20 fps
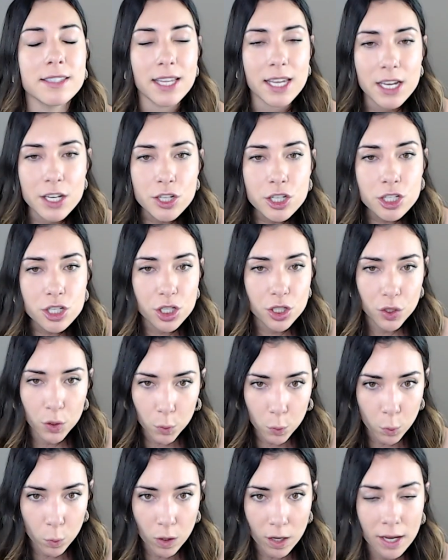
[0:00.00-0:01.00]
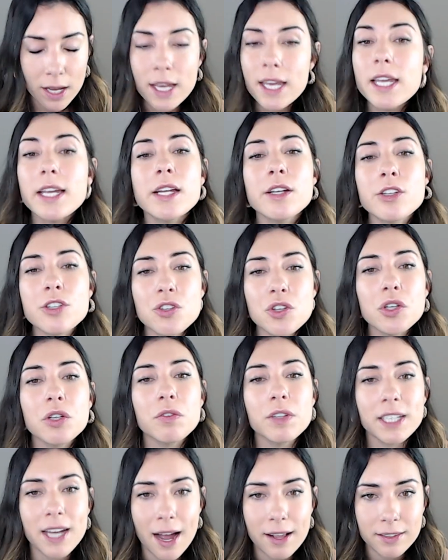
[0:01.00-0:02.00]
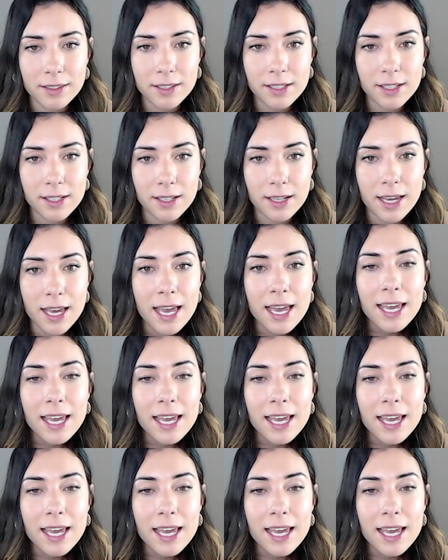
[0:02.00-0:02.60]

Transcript: into your aura, into your reality.